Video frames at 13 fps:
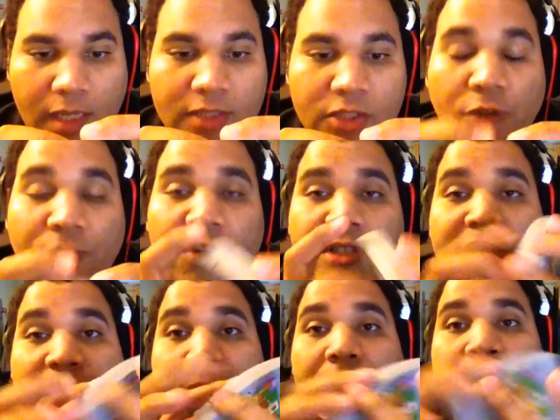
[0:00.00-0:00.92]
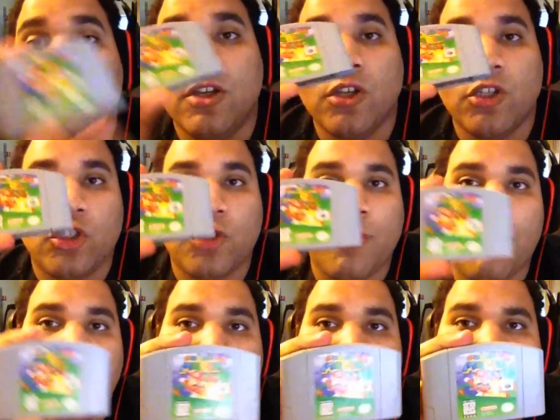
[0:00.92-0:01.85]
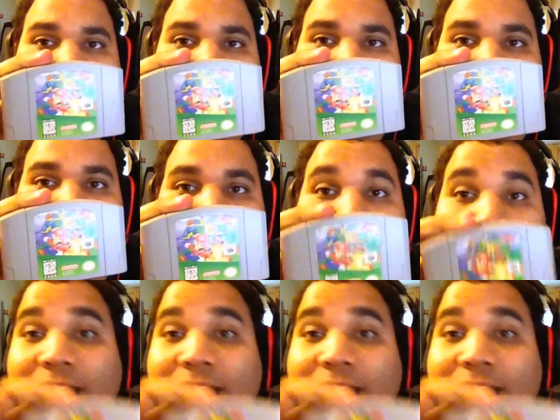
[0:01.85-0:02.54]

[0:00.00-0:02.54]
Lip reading: So first game, Super Mario 64,